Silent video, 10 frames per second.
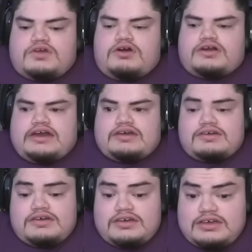Okay.
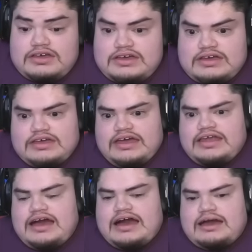Can
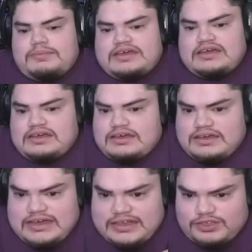Hobby
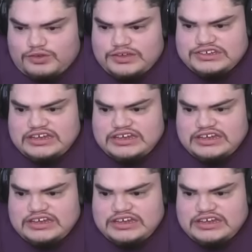get through this